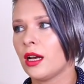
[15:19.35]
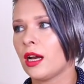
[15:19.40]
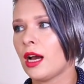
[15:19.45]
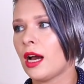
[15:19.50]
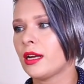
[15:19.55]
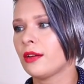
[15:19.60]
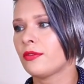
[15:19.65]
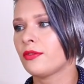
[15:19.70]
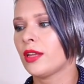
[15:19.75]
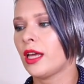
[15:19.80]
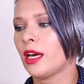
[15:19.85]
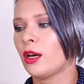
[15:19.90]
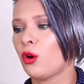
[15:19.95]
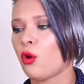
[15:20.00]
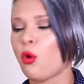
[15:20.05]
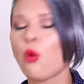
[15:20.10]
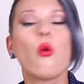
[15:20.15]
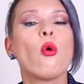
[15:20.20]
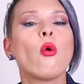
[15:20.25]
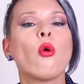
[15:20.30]
kind of like
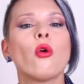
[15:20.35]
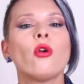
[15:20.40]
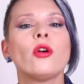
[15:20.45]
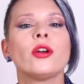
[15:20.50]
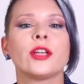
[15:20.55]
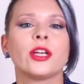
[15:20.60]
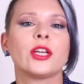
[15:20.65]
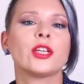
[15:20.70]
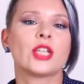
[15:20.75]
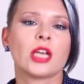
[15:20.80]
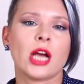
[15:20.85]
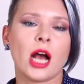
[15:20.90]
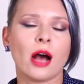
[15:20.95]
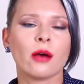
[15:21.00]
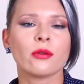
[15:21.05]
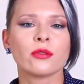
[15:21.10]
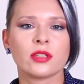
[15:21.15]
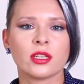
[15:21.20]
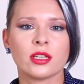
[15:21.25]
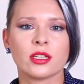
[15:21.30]
core niche
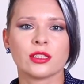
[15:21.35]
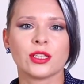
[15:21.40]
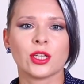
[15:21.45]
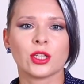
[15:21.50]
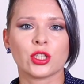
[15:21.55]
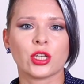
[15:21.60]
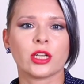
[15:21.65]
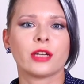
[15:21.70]
houses that